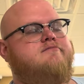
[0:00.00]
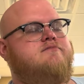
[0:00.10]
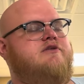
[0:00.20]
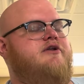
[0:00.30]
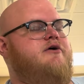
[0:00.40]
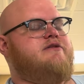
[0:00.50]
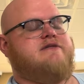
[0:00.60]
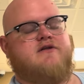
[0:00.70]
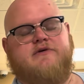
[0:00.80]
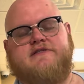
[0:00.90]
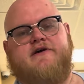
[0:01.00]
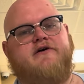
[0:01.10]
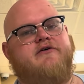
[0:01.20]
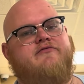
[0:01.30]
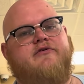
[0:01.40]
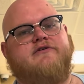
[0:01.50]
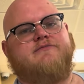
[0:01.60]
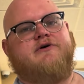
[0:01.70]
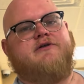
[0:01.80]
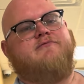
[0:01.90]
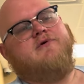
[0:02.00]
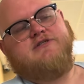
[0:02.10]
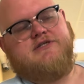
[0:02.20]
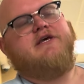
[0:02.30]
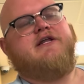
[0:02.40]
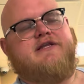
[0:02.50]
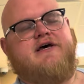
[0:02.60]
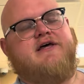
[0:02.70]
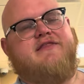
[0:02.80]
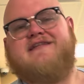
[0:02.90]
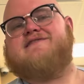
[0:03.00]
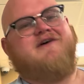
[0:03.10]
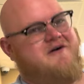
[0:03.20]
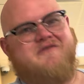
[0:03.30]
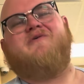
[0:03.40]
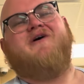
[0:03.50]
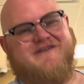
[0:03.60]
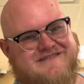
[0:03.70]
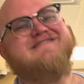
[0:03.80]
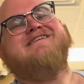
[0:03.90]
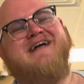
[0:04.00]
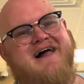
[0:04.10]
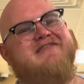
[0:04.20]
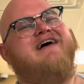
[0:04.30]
You know, it's going to be scary at first, but once you get it done, that's the hard part.